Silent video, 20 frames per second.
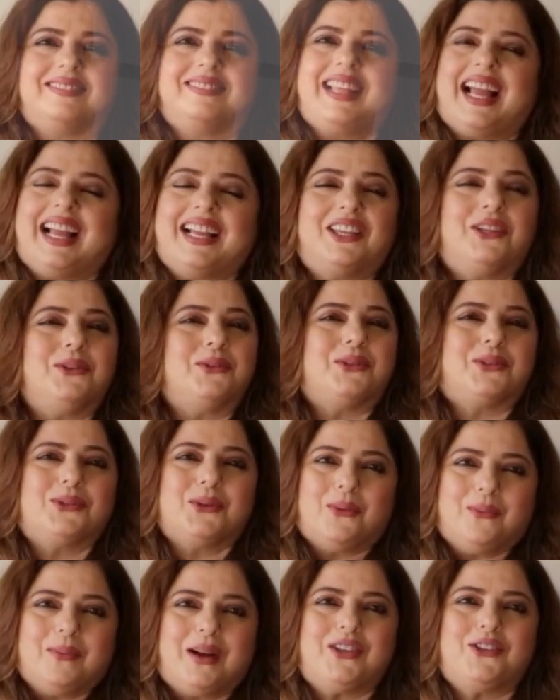Thank you
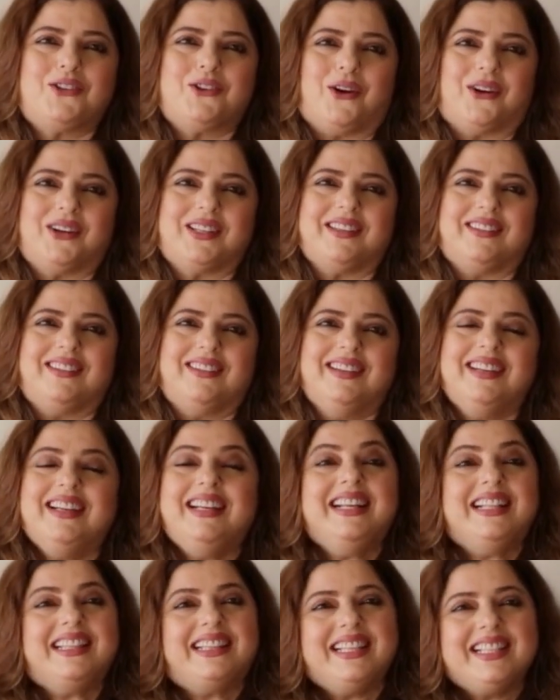so much, doctor.
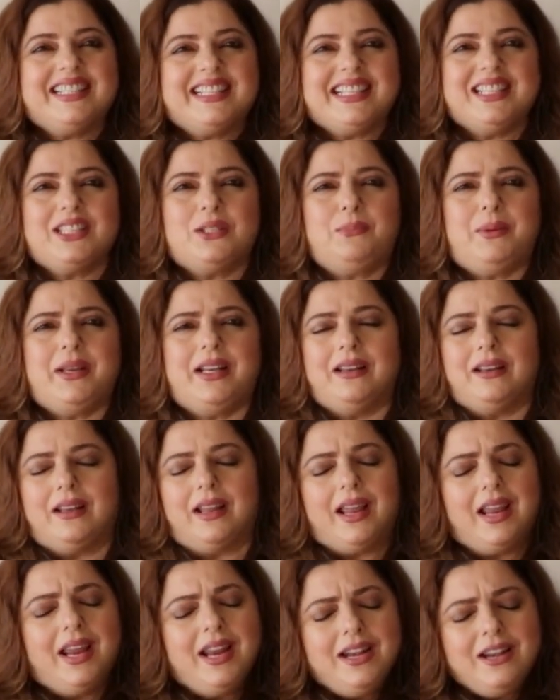This has been
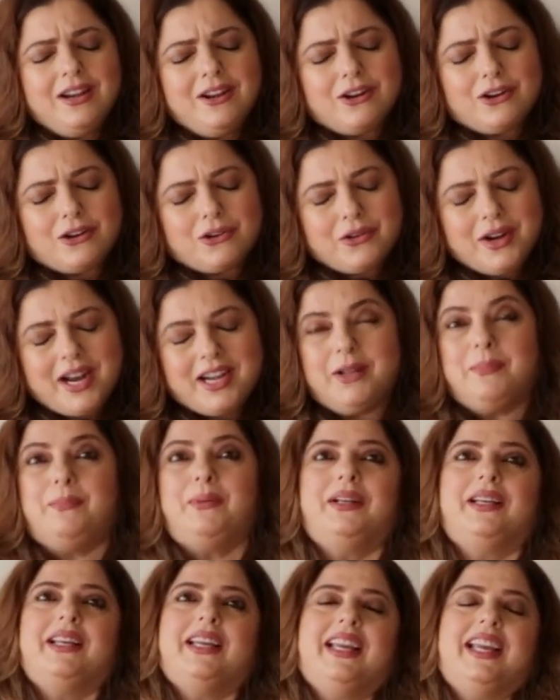
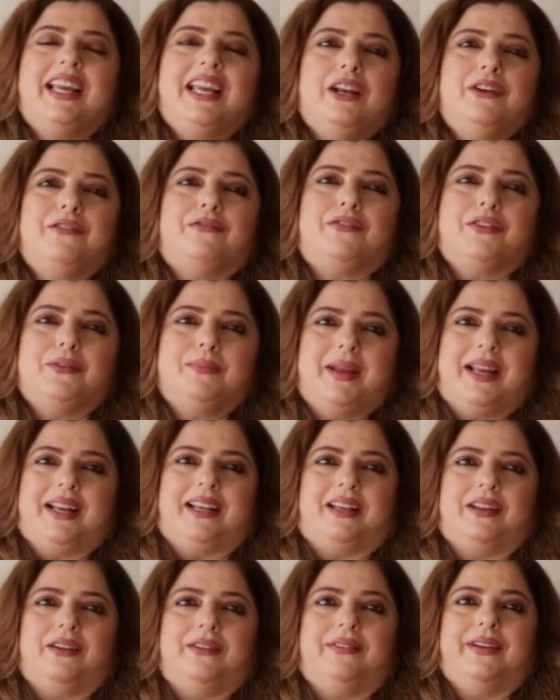incredibly
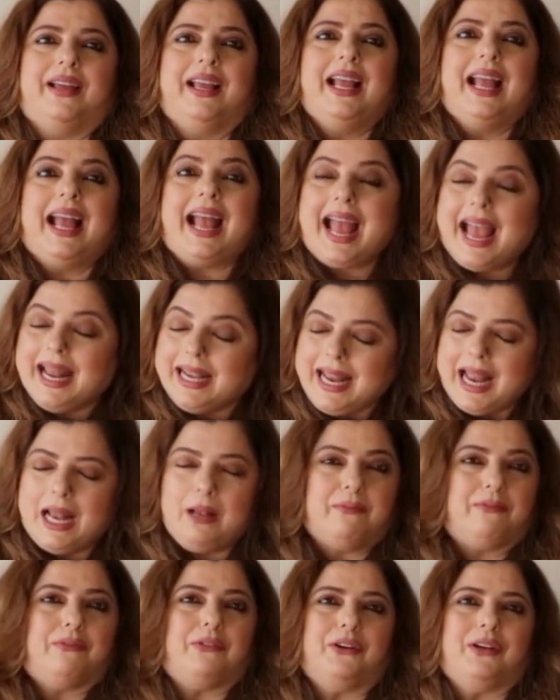informative and
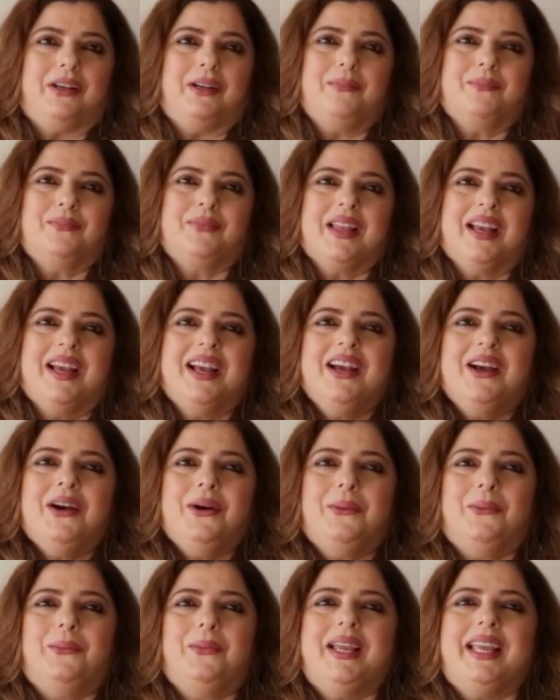helpful.
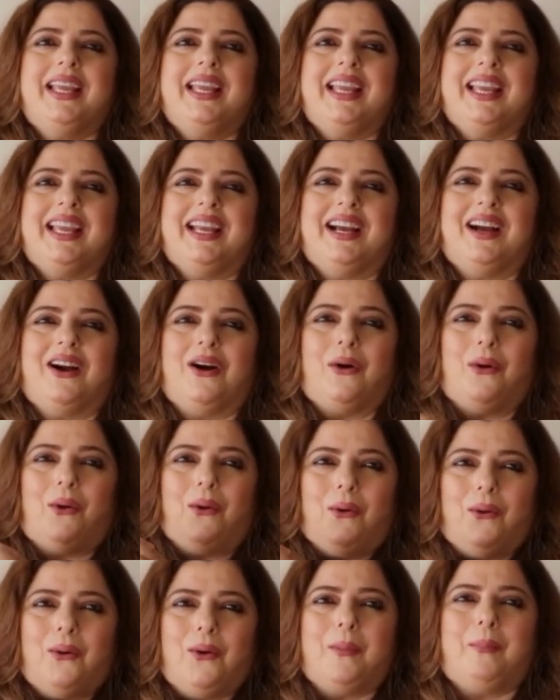We
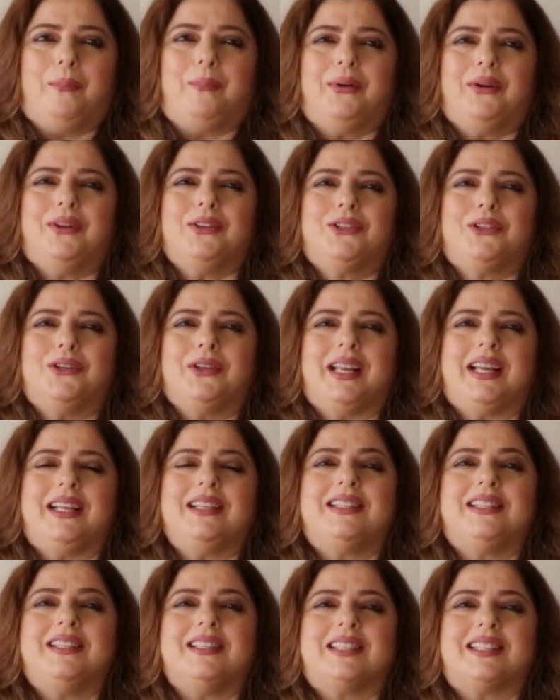hope
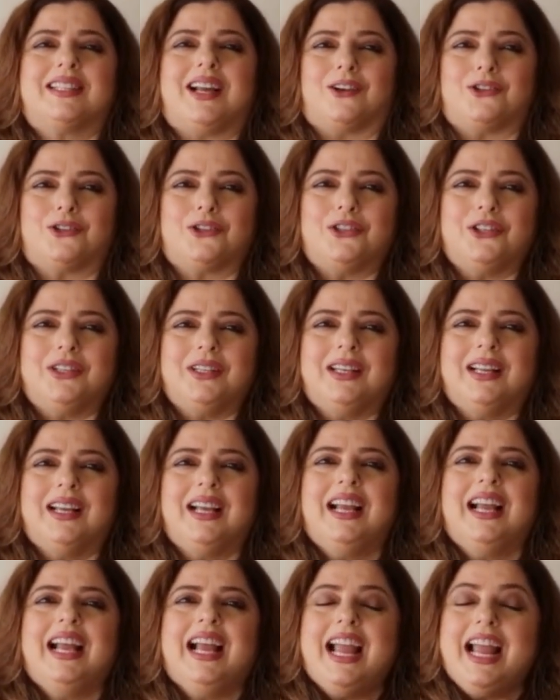today's discussion
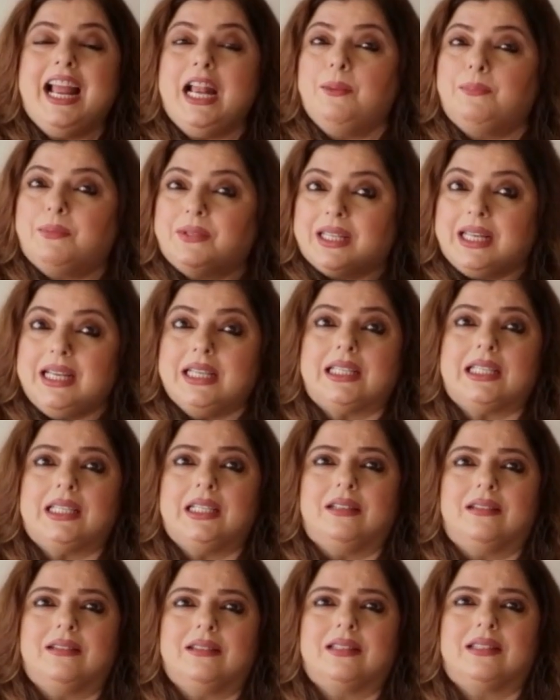helps
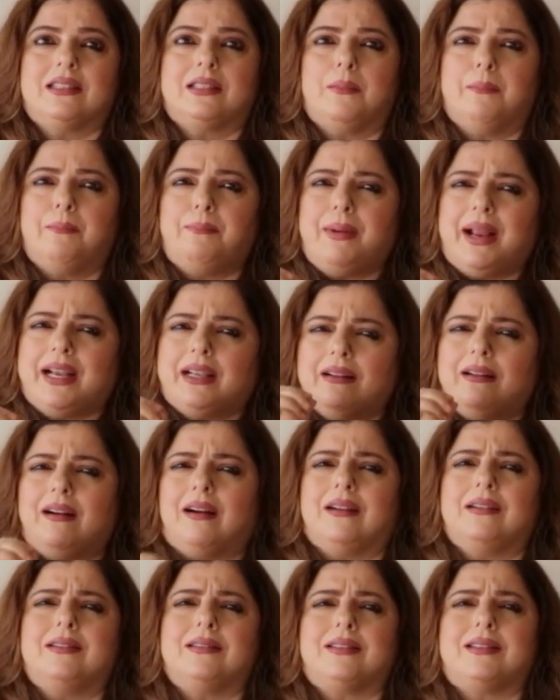listeners better
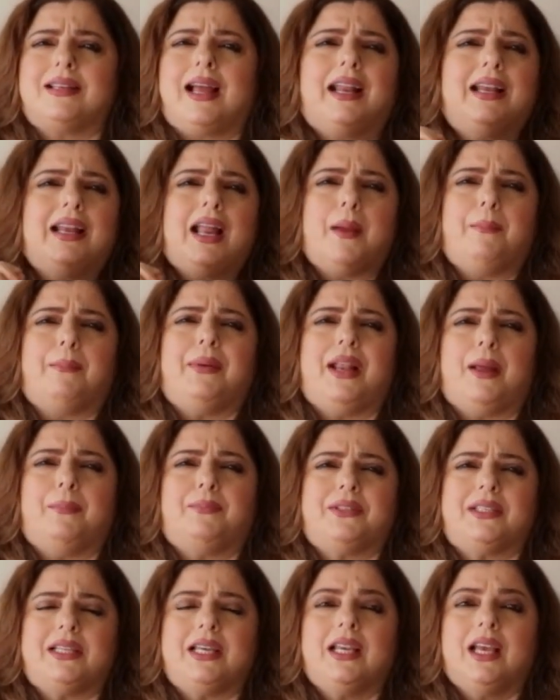understand
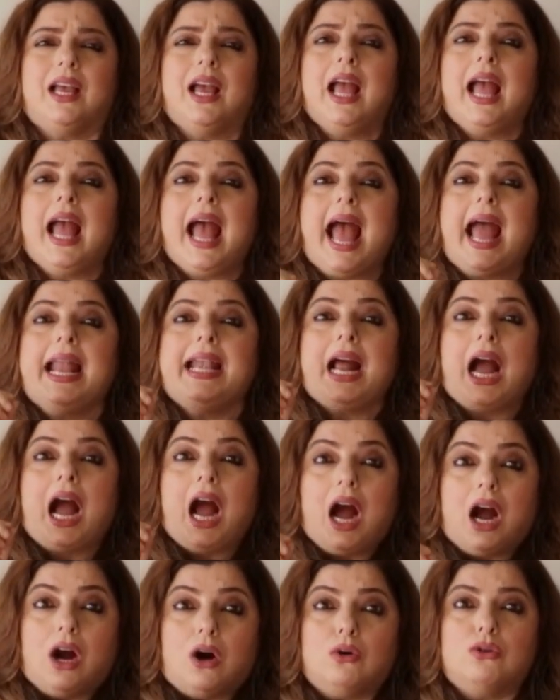epilepsy and
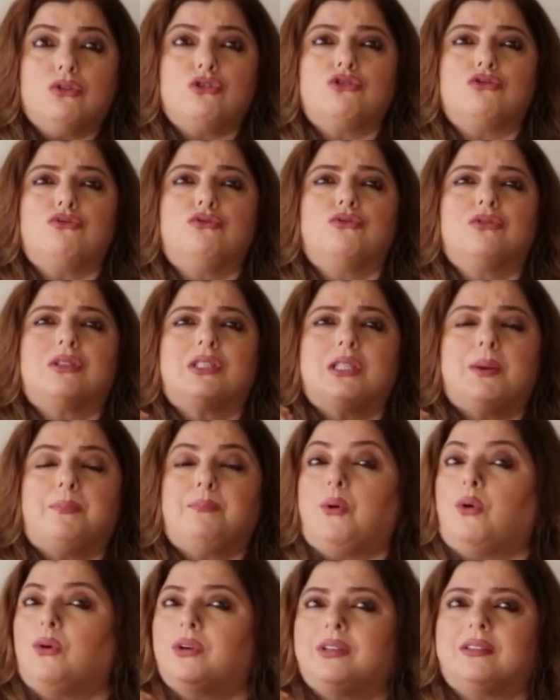how to
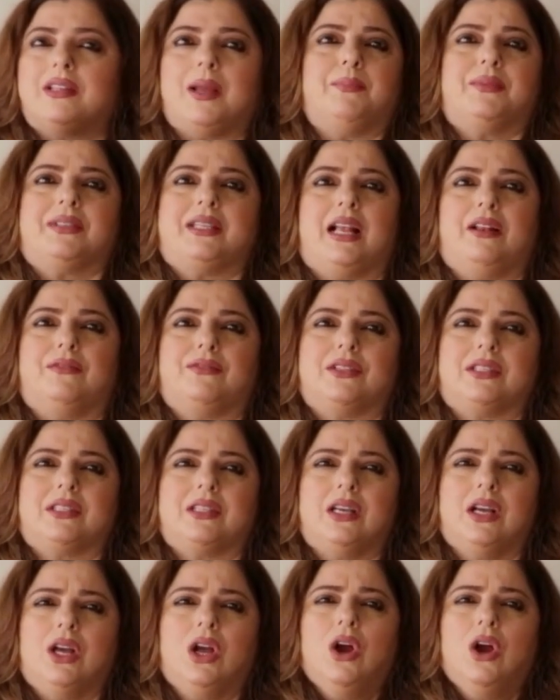support themselves